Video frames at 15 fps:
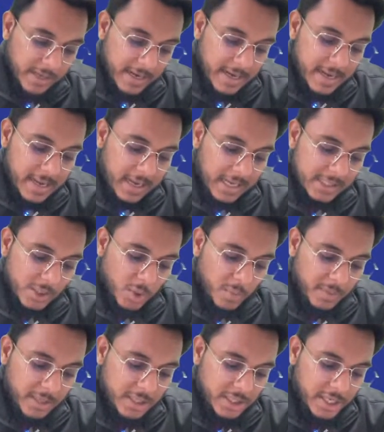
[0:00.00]
India
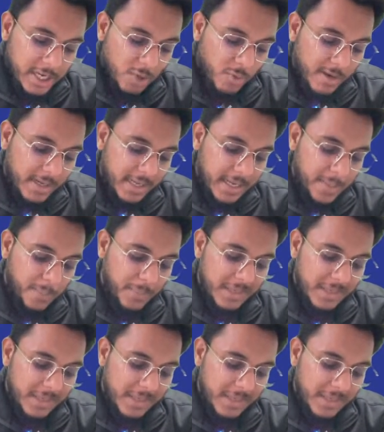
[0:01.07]
assumed the G20